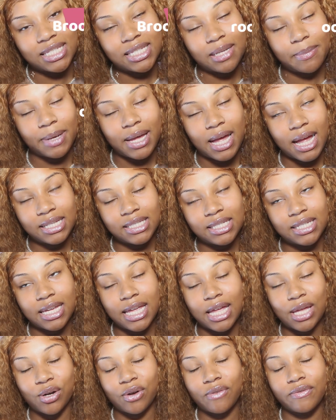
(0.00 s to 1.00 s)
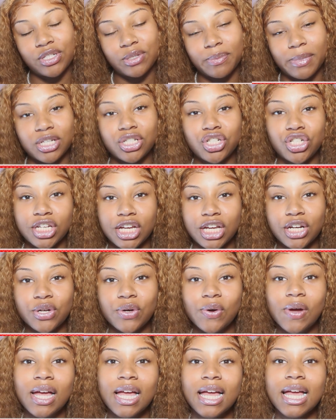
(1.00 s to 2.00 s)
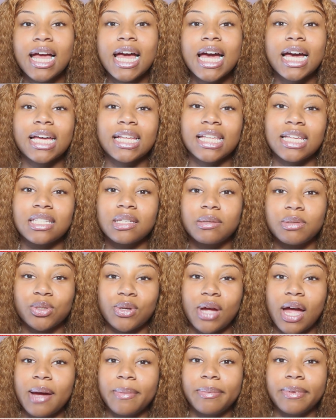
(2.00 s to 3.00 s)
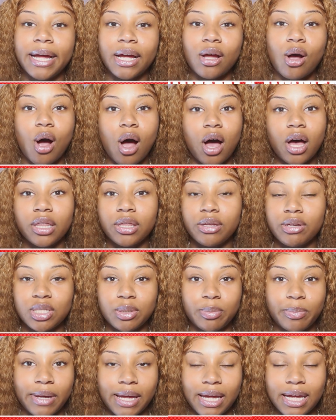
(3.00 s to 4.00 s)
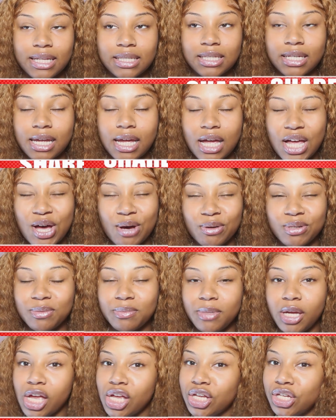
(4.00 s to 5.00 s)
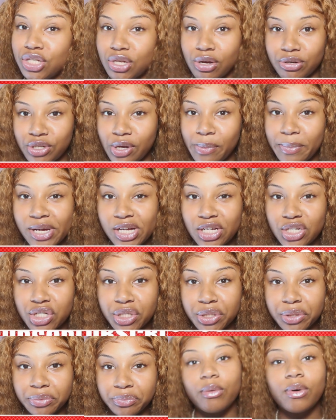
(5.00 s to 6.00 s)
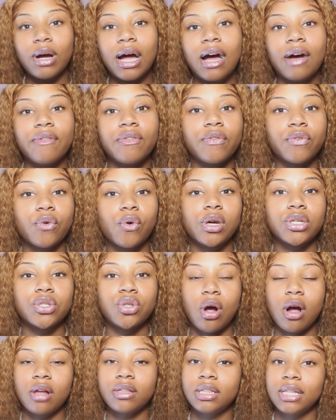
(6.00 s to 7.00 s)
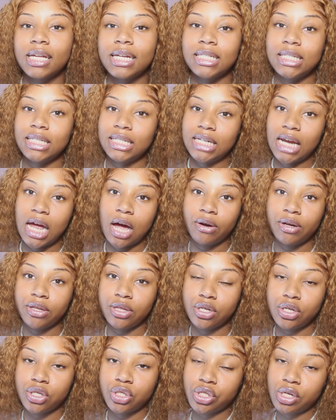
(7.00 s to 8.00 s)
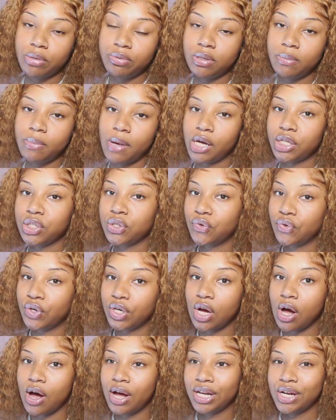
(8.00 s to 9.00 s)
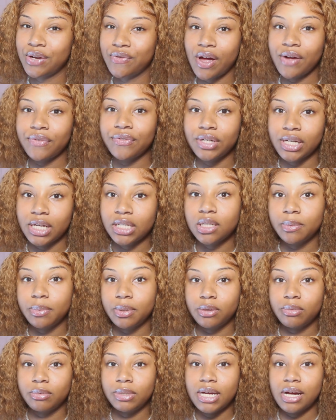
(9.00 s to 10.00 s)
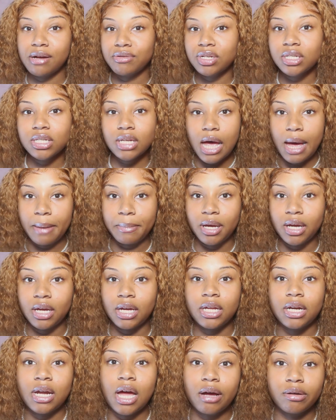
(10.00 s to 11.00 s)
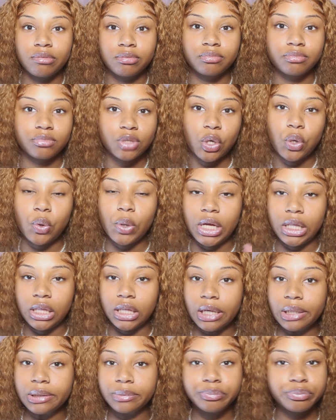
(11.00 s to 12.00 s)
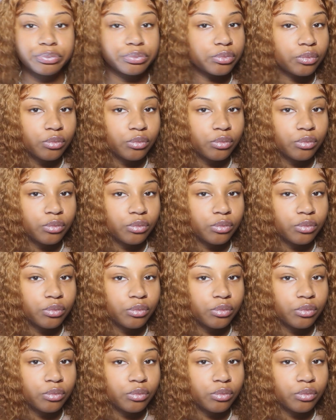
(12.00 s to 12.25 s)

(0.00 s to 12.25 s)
in that type of content, head over to my channel, click that subscribe, like all those buttons. It helps me so much. I will have, of course, all the links down in the description box for y'all, and if I forget to put them down, just comment and I'll quickly,